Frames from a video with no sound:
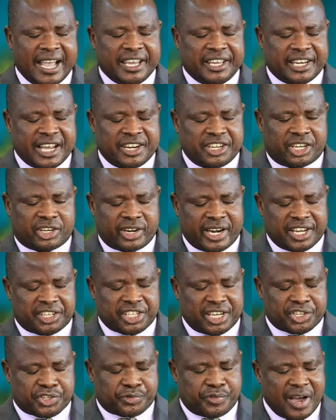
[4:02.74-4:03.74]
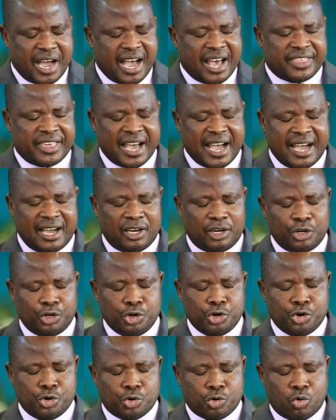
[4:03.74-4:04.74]
kind and gracious
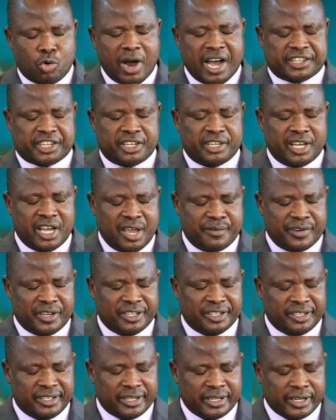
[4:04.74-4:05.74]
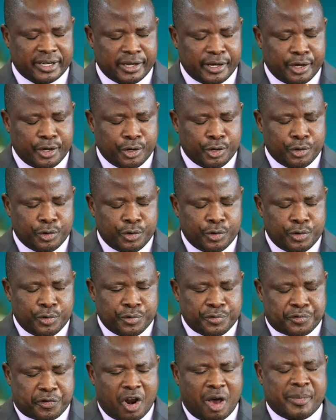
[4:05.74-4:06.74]
Father who art in heaven,
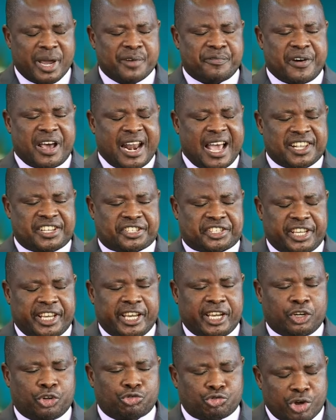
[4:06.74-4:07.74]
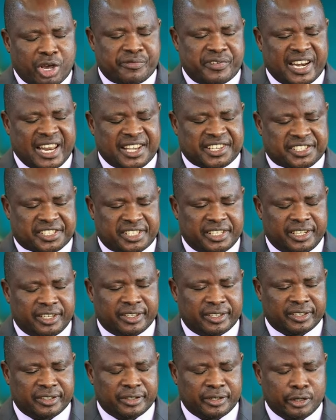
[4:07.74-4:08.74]
from everlasting to
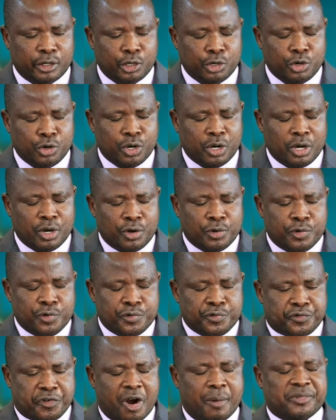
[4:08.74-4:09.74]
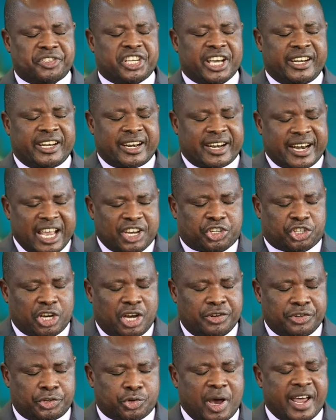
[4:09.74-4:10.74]
everlasting, from
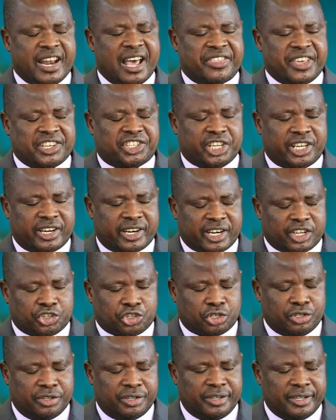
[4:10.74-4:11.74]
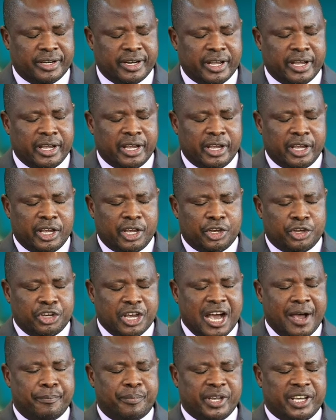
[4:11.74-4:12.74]
generation to another generation,
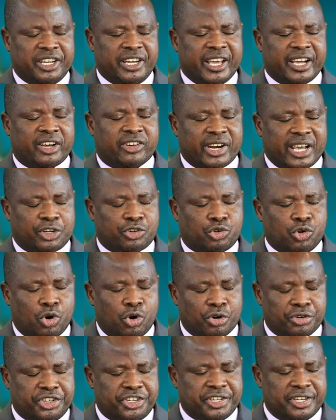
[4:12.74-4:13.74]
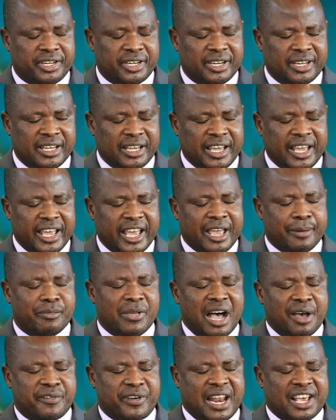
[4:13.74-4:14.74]
you have been a great God,
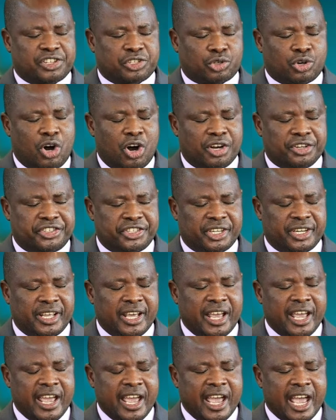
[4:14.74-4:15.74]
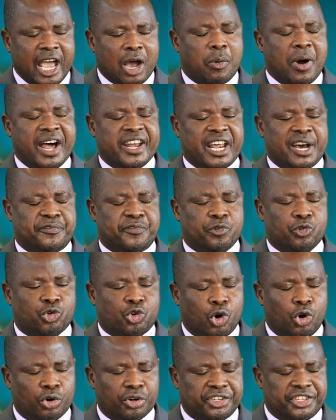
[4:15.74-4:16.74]
a marvelous God, a
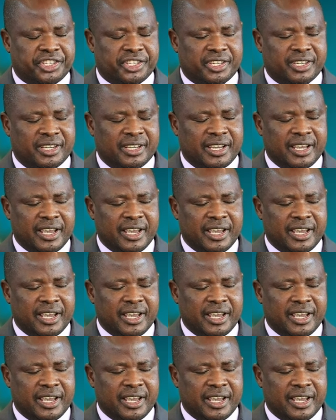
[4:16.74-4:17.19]
wonderful God.